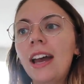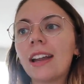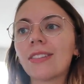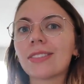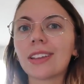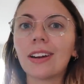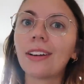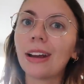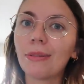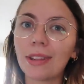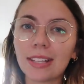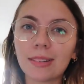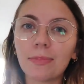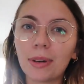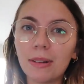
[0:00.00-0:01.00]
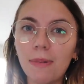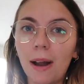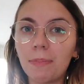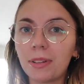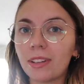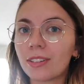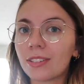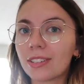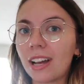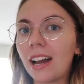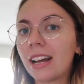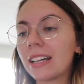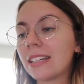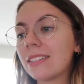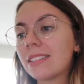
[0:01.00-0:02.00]
And I was like, okay, well, that's a pretty popular
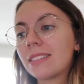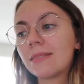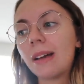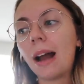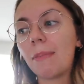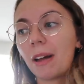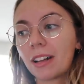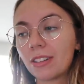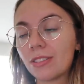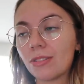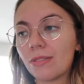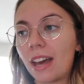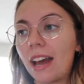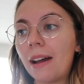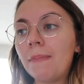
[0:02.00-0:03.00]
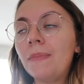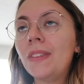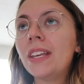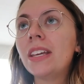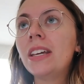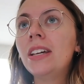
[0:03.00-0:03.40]
size. I'm not gonna do that.